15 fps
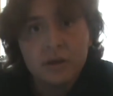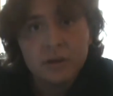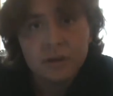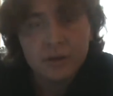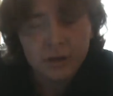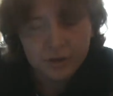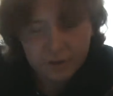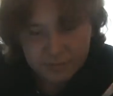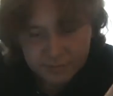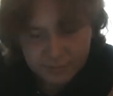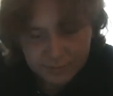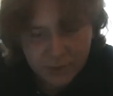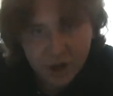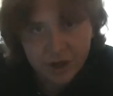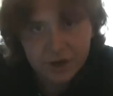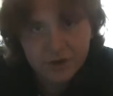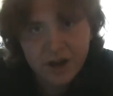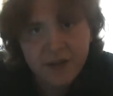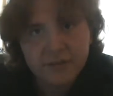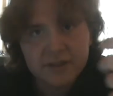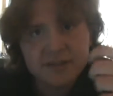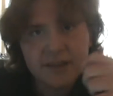You know, the
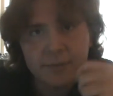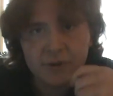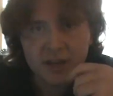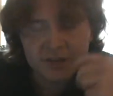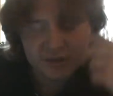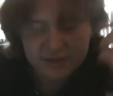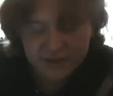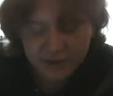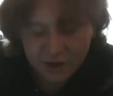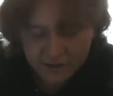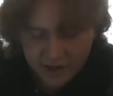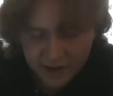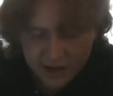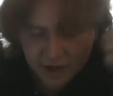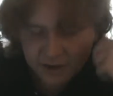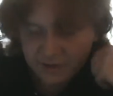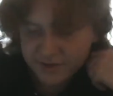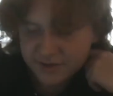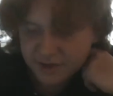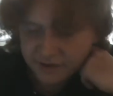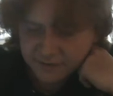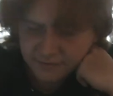polygraph examinations and all that kind of good
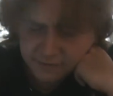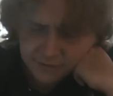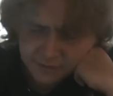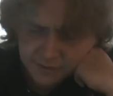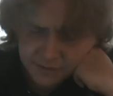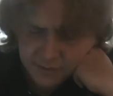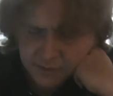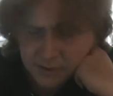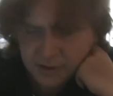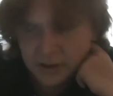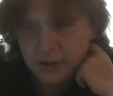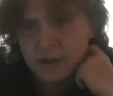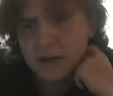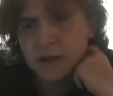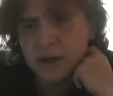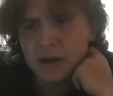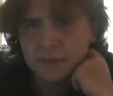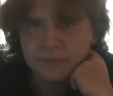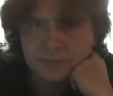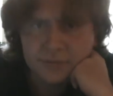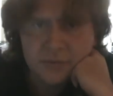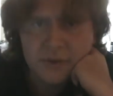stuff.
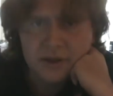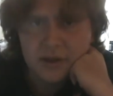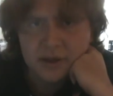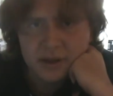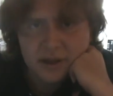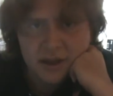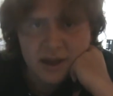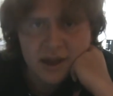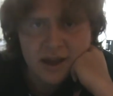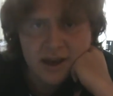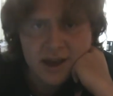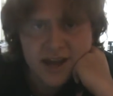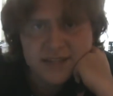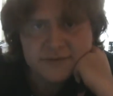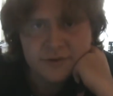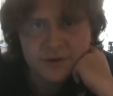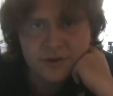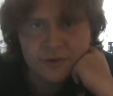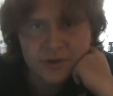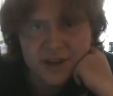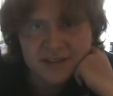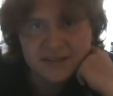Um, and as for the
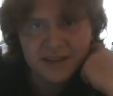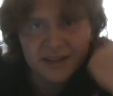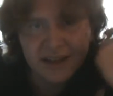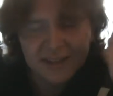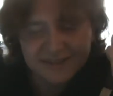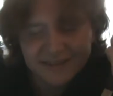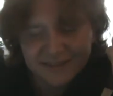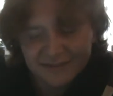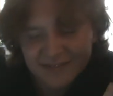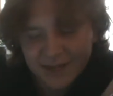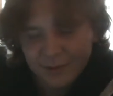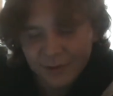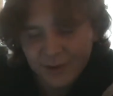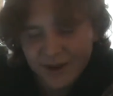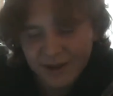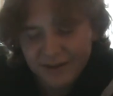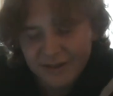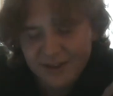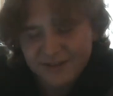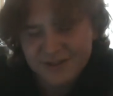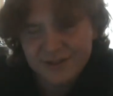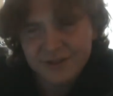rest, I, I still come away un
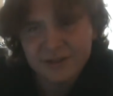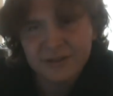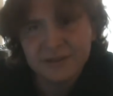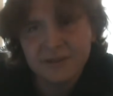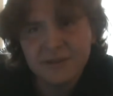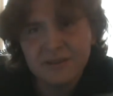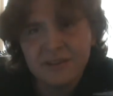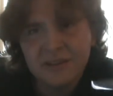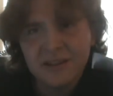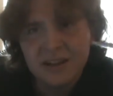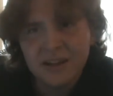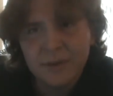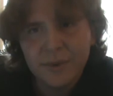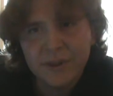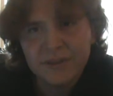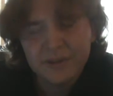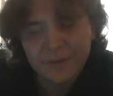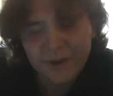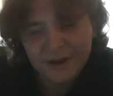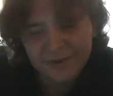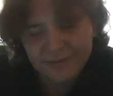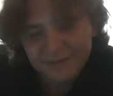uncertain about the
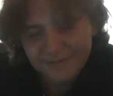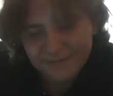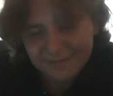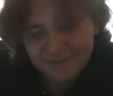amount of